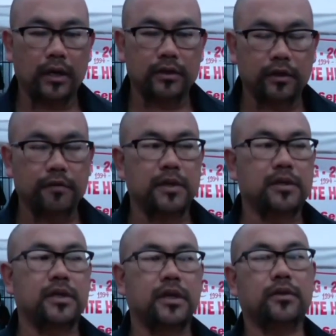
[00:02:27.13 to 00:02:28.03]
Chief
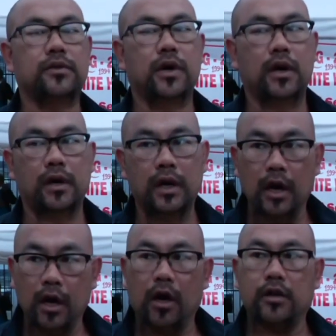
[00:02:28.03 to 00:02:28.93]
Minister, to our
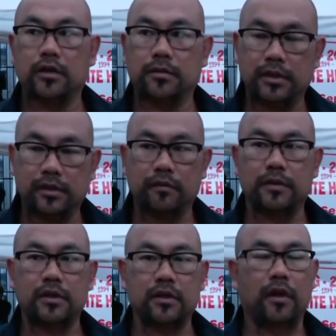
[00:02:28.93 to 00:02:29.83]
Honorable Chief
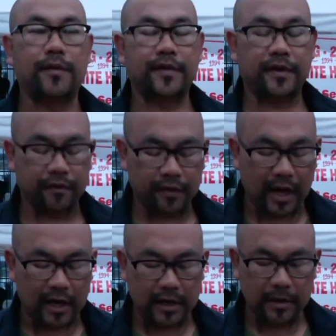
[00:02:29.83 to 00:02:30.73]
Minister, Government of
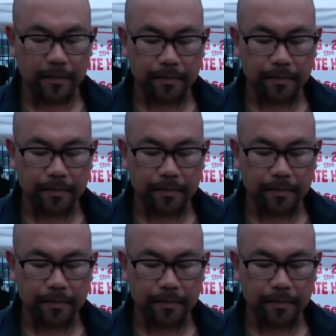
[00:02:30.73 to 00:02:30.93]
Nagaland,